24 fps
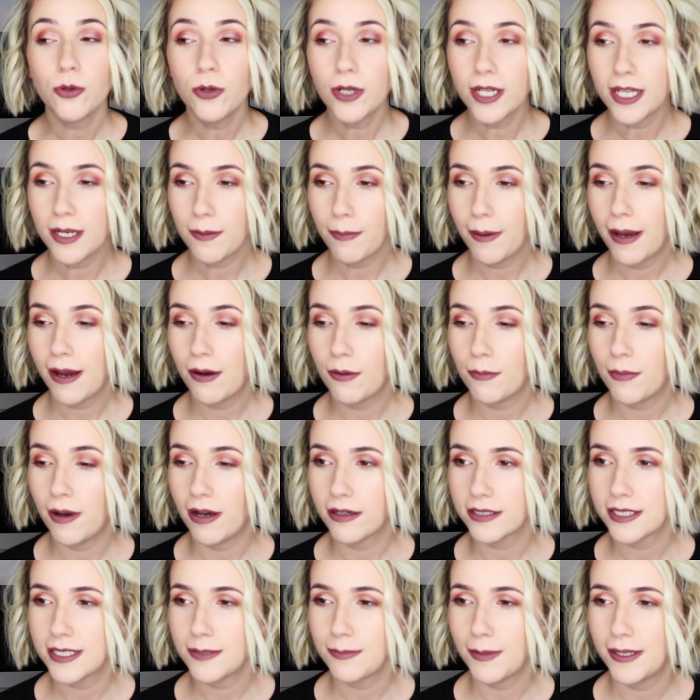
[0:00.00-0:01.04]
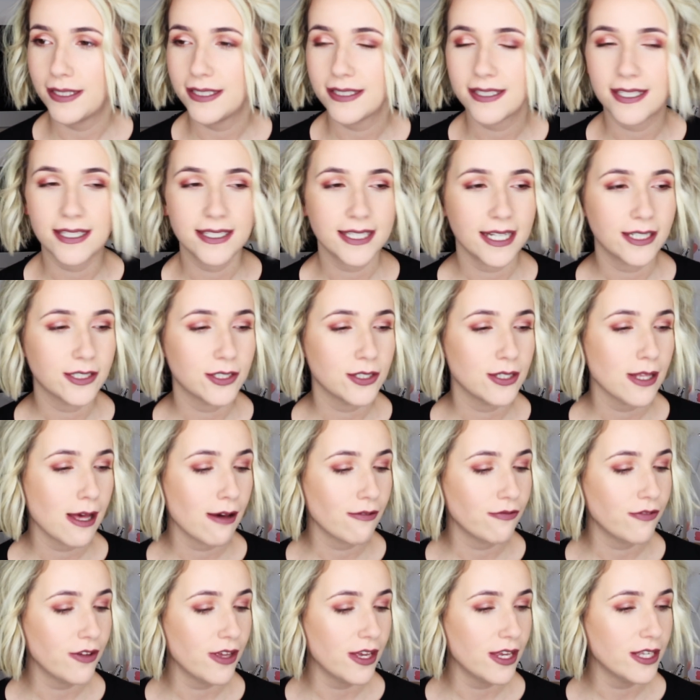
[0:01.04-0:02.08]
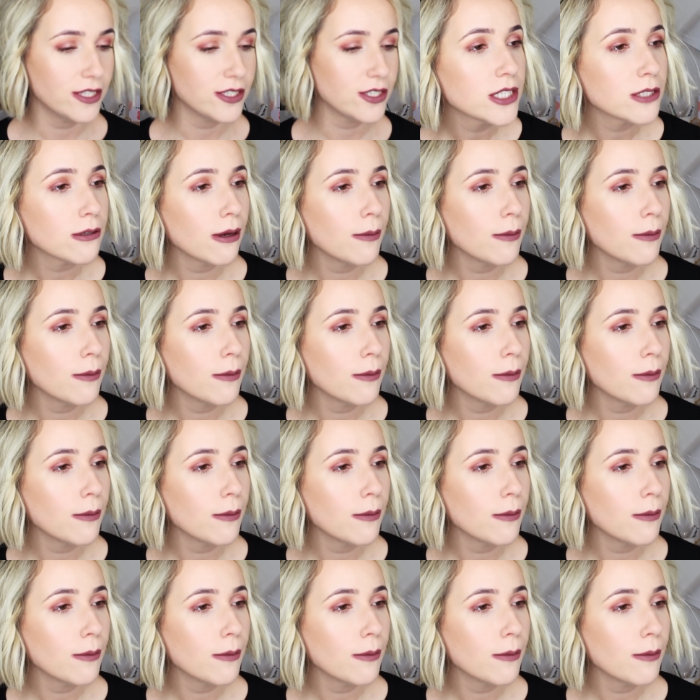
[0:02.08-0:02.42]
Talking about Marks & Spencer's, I'll do that first.